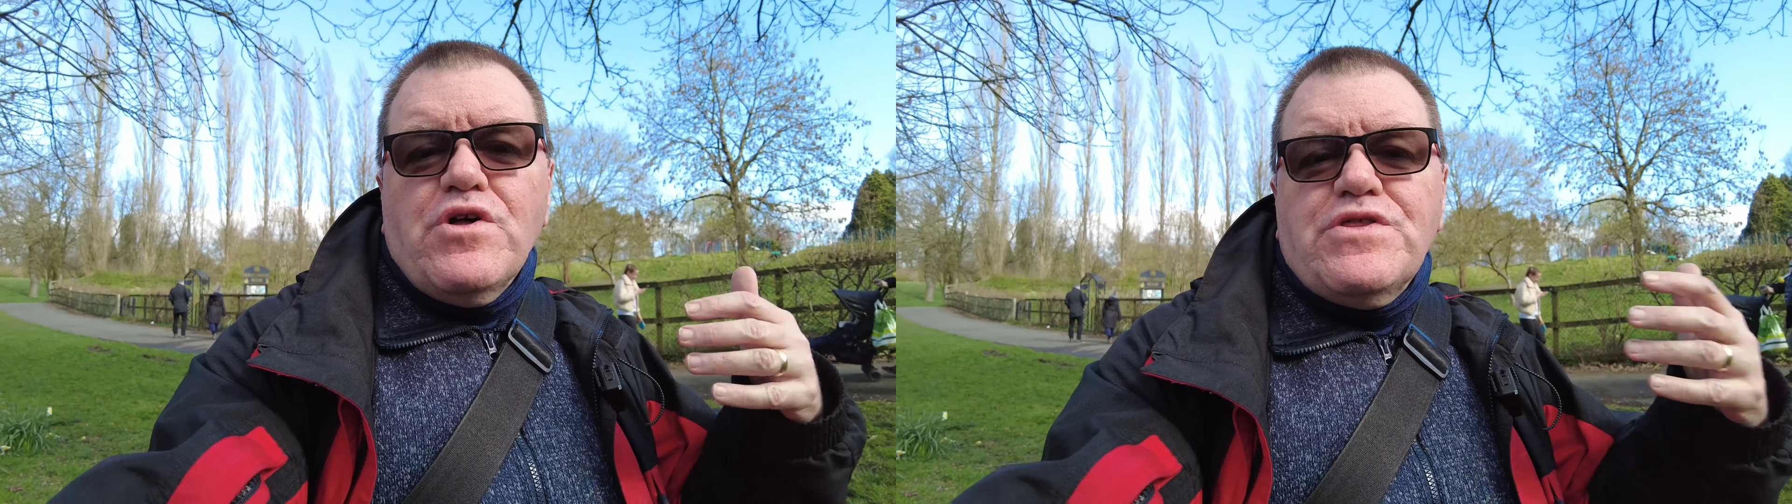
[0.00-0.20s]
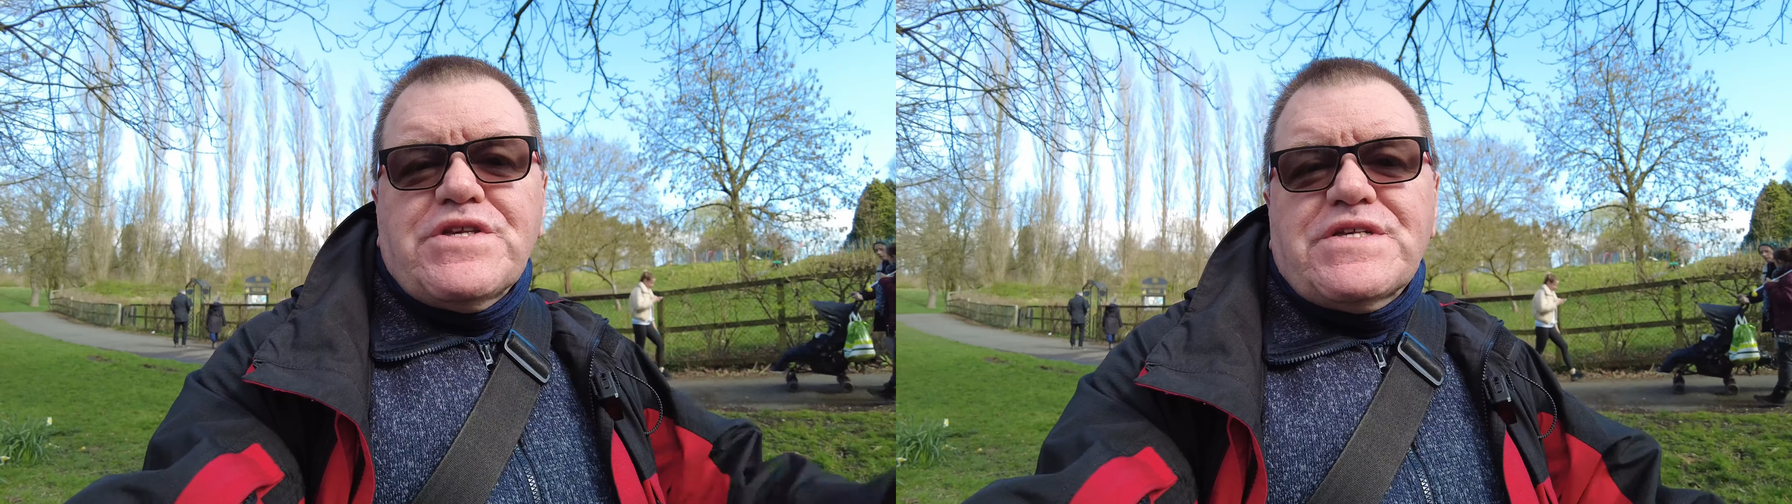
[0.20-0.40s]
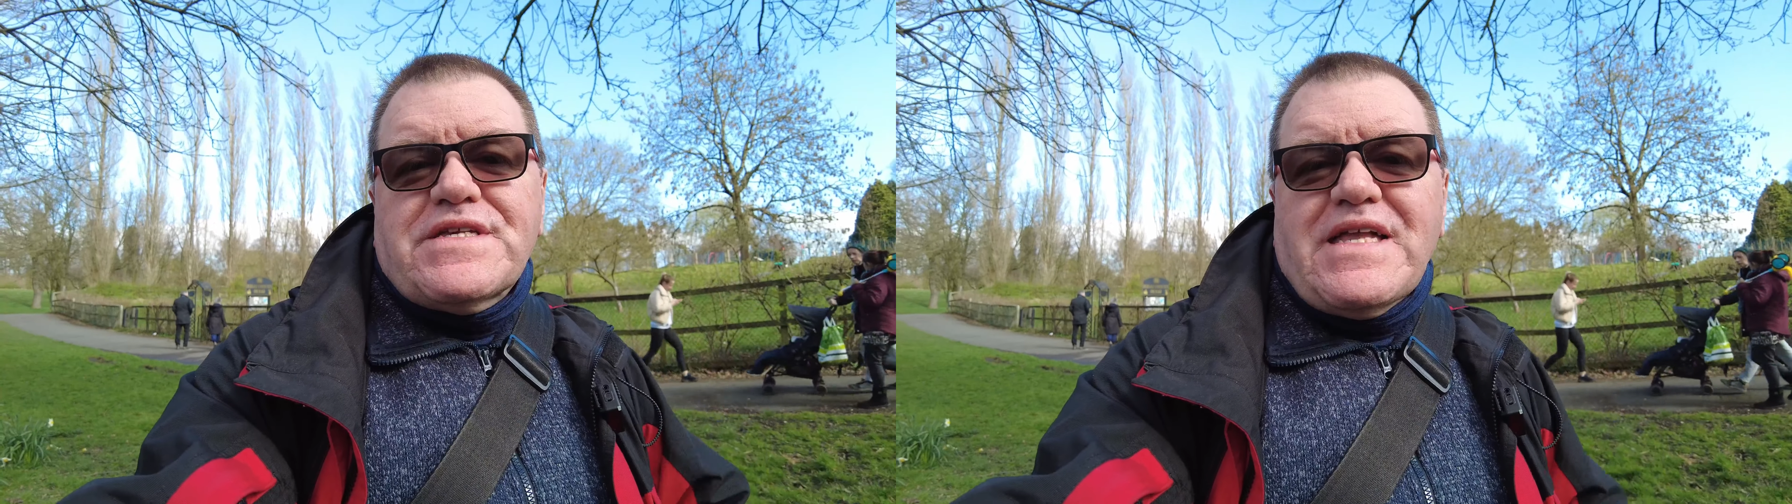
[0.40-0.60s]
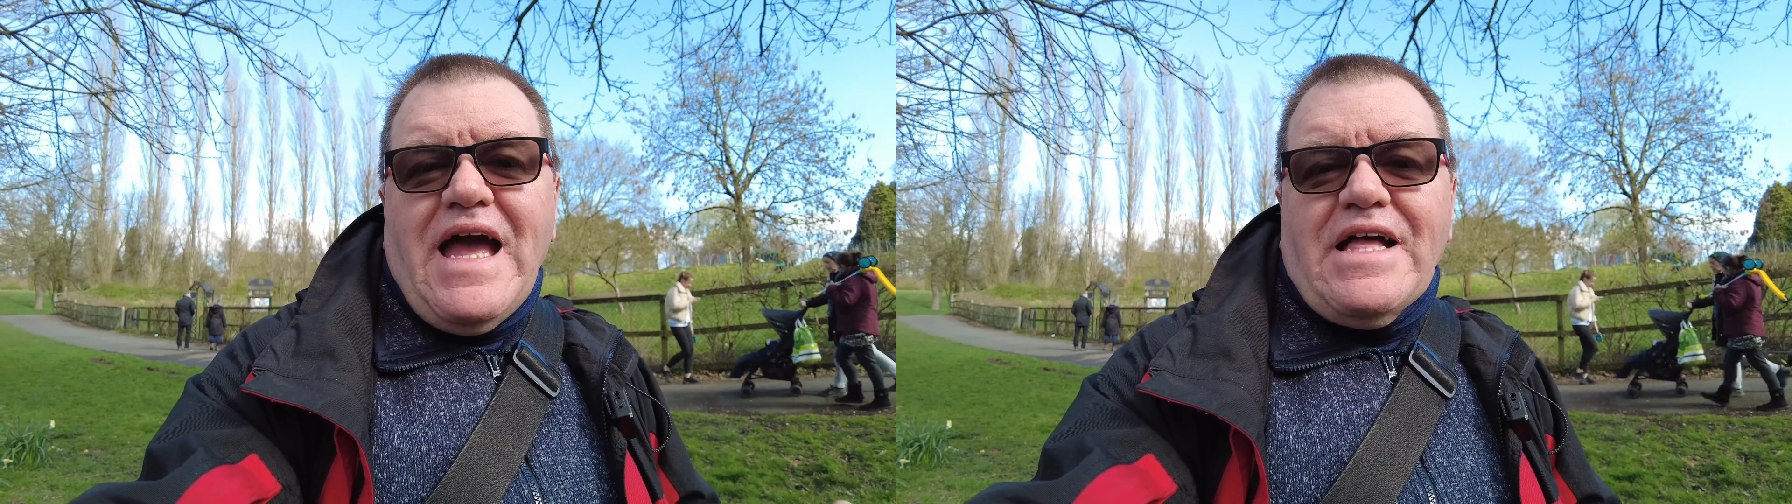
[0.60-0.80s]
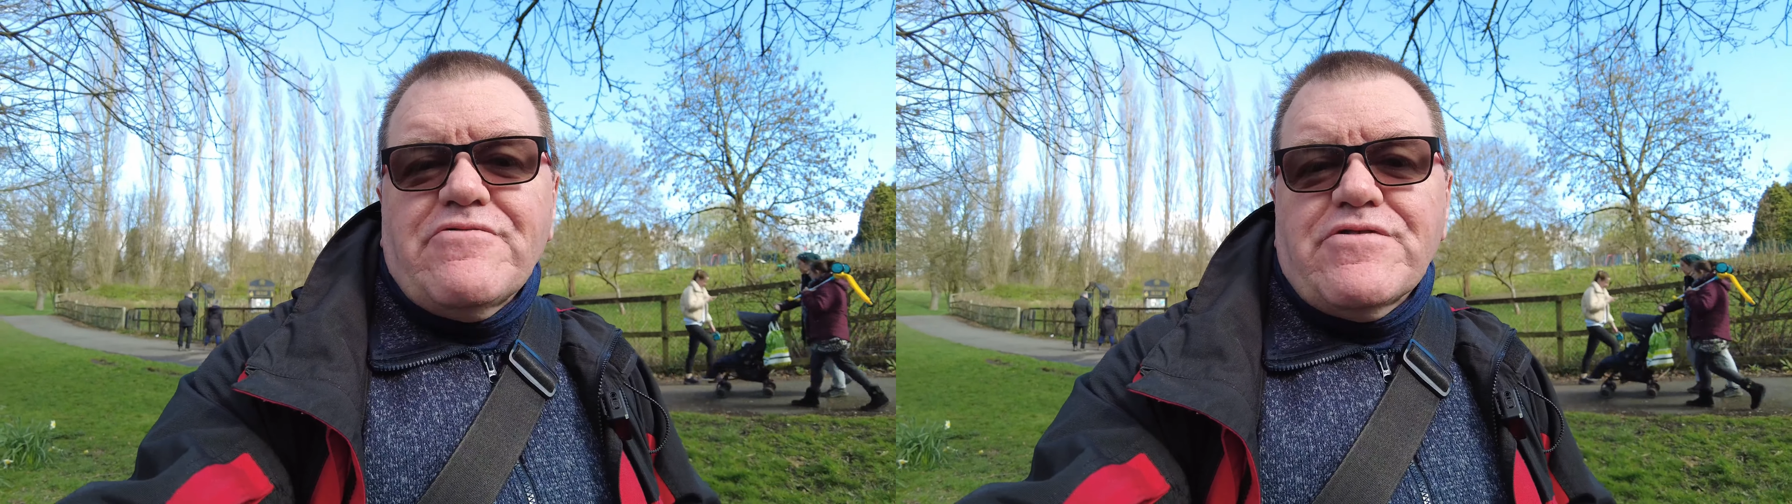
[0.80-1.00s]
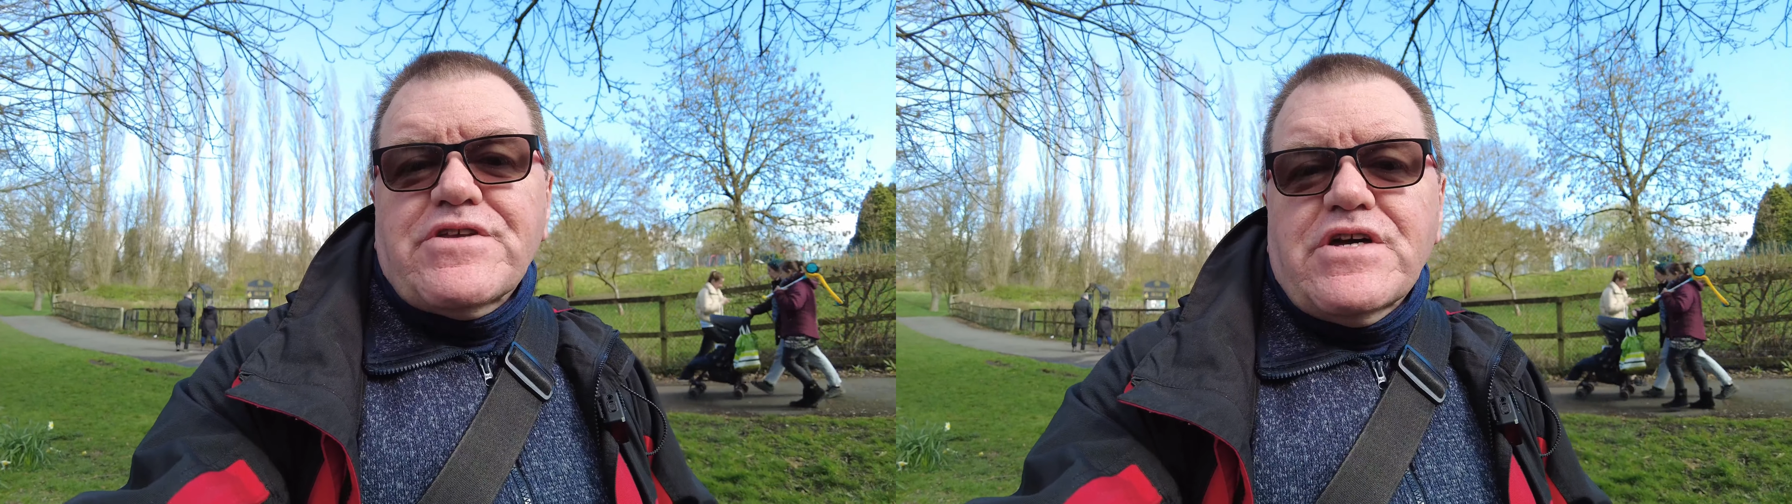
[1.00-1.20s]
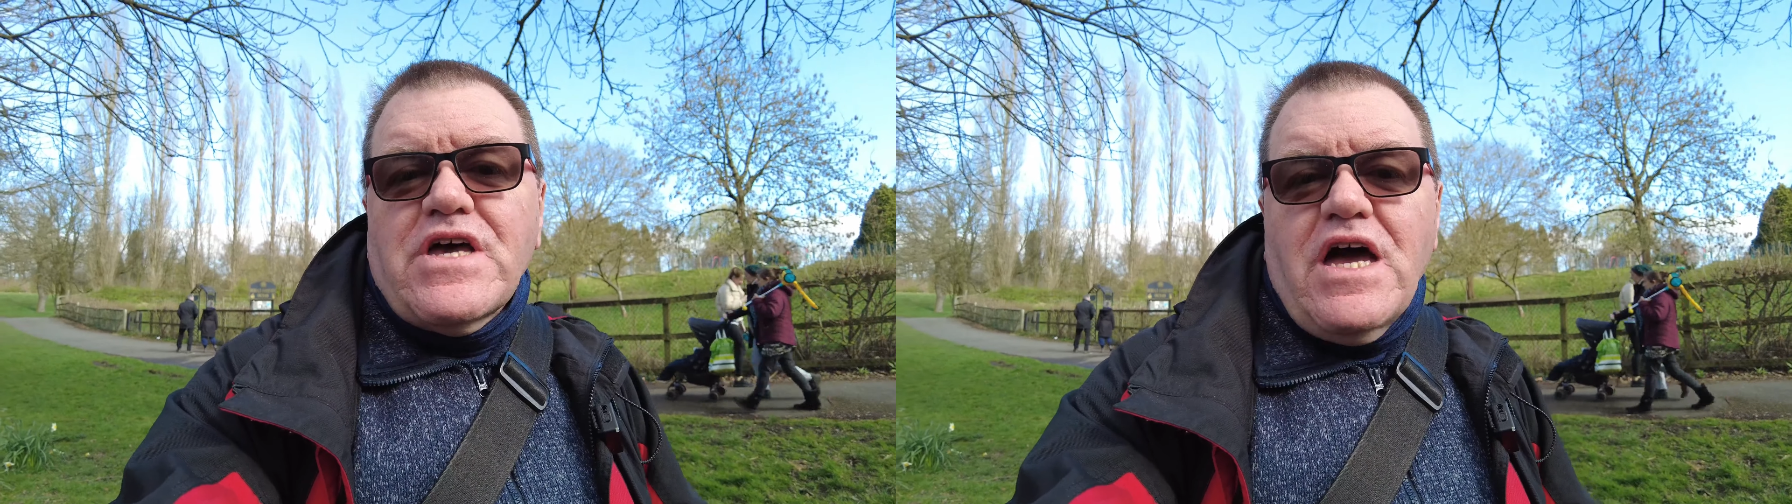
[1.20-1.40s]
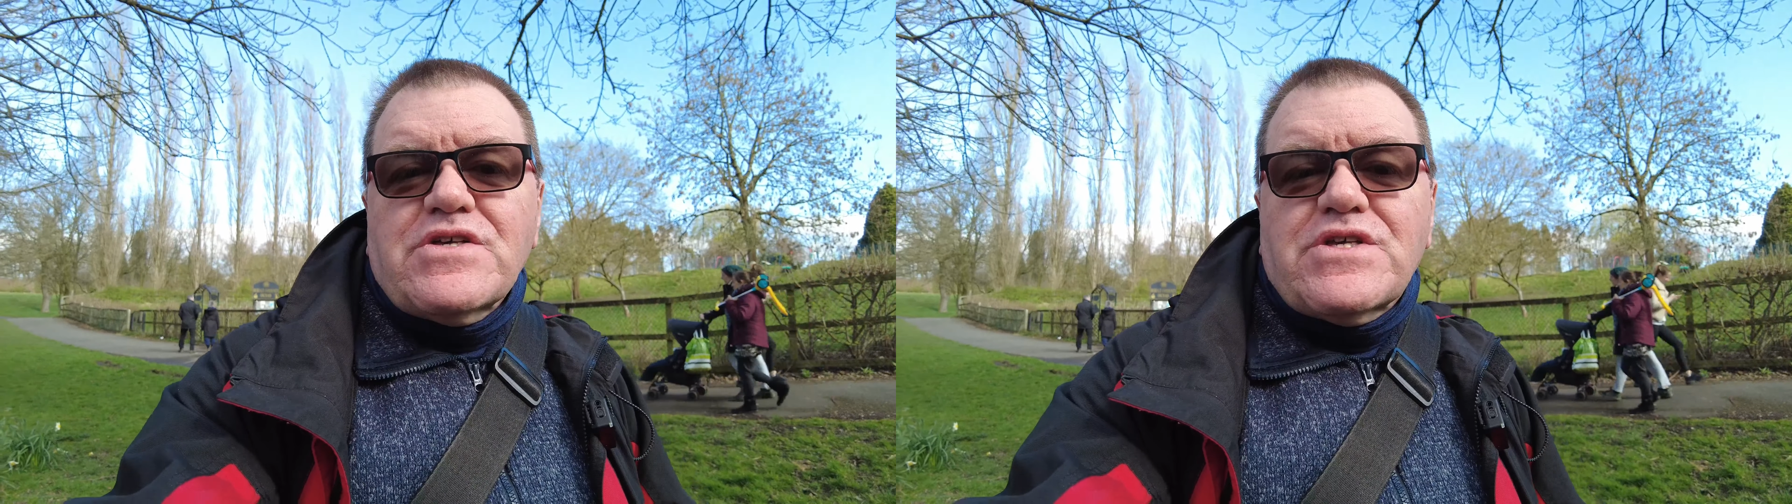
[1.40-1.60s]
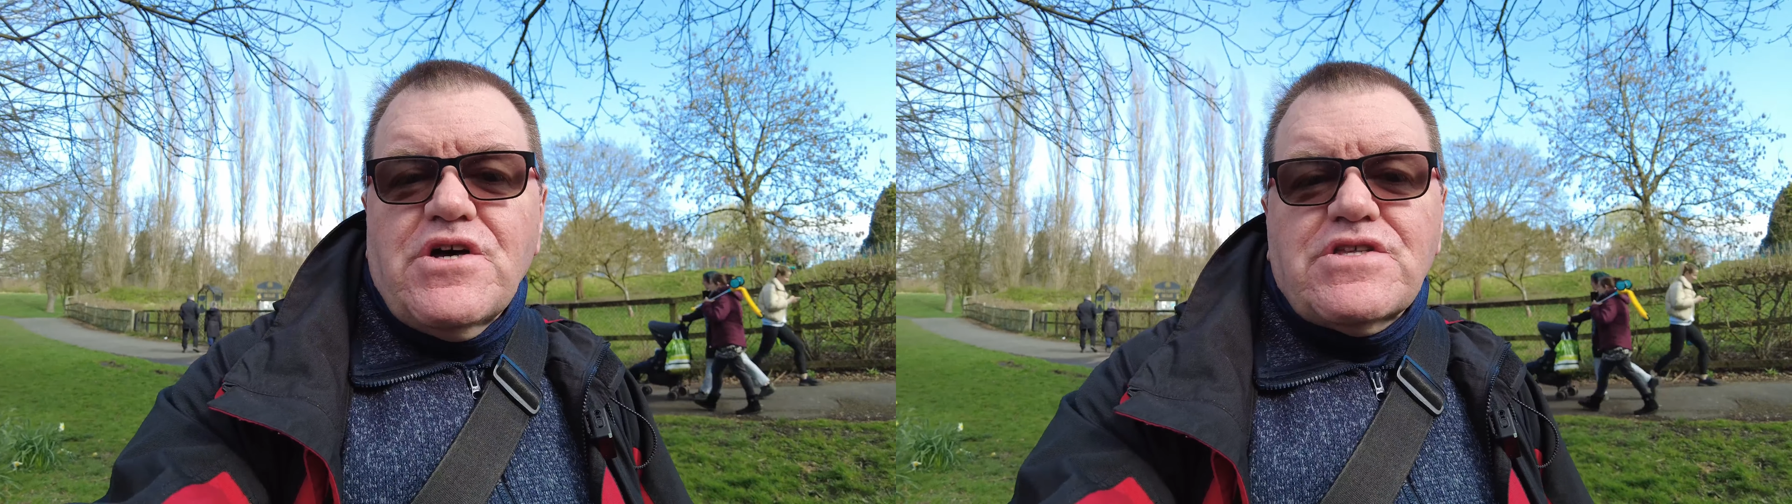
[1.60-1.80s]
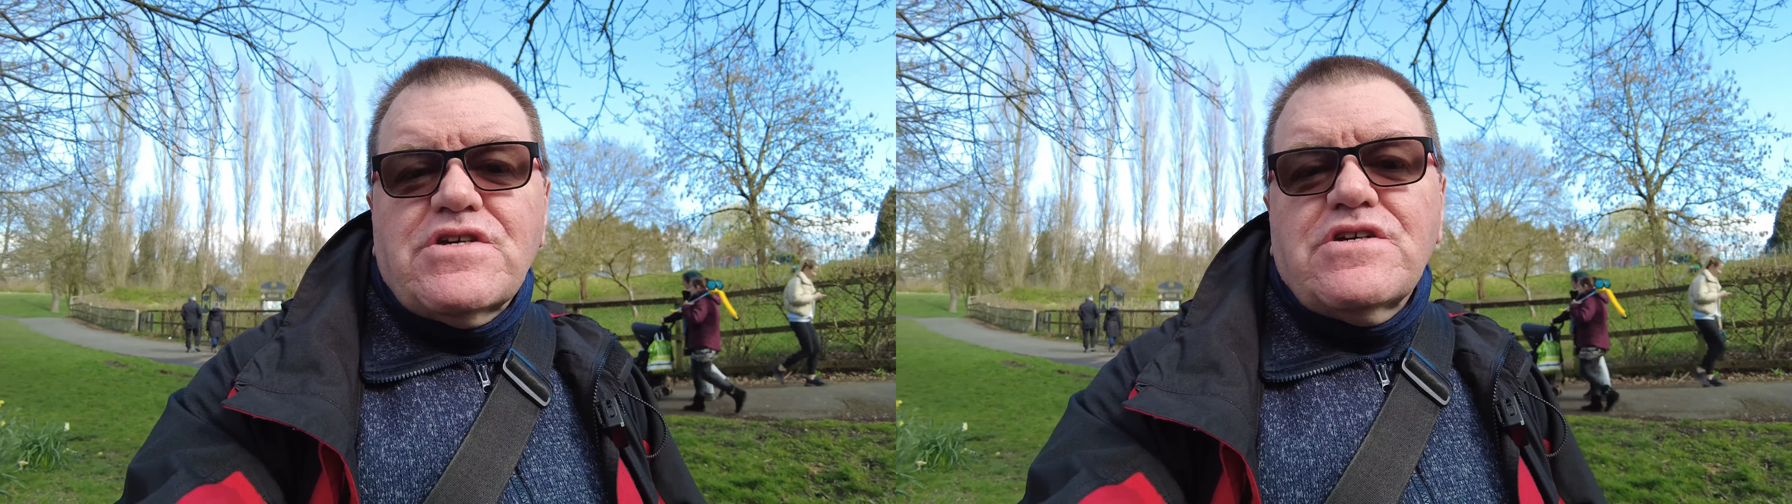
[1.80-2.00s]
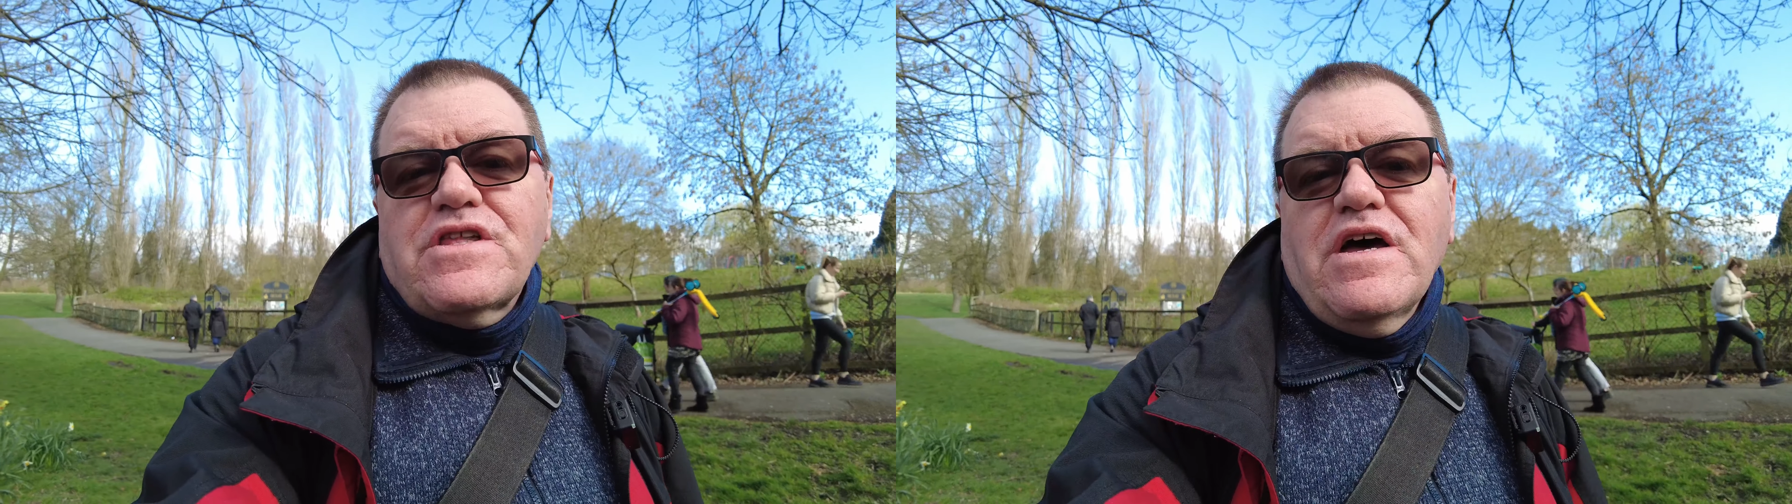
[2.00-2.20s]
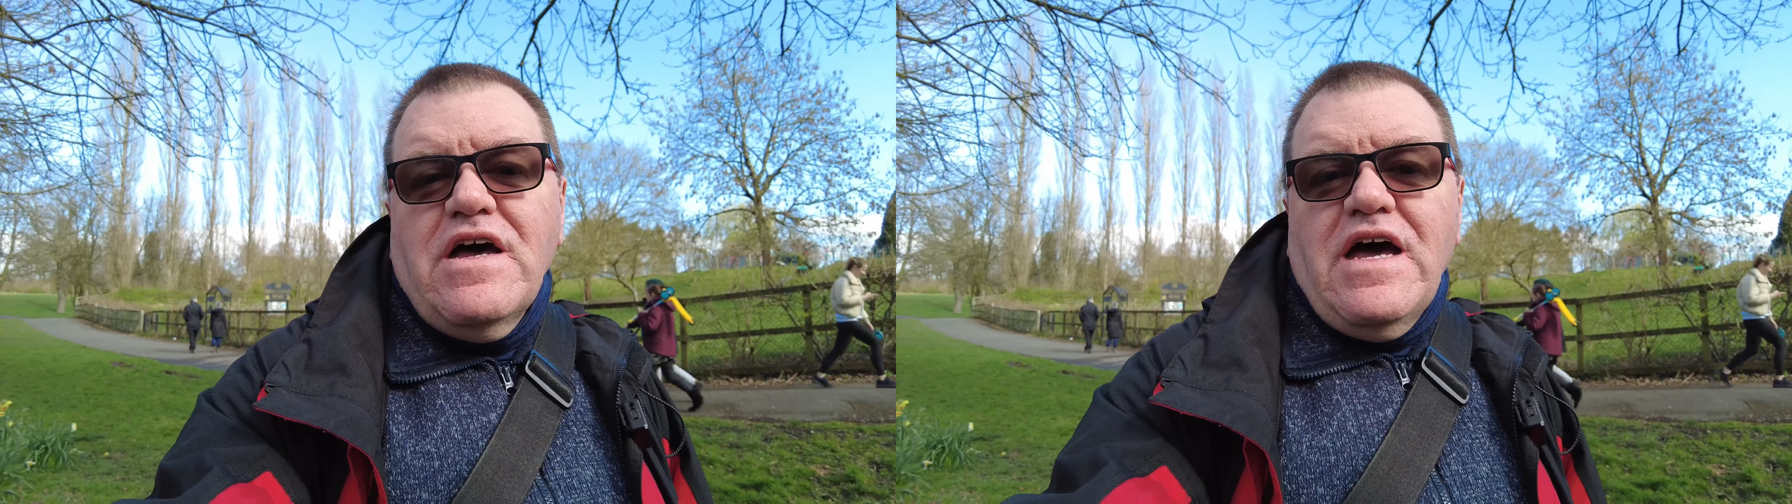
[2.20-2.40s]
understand certain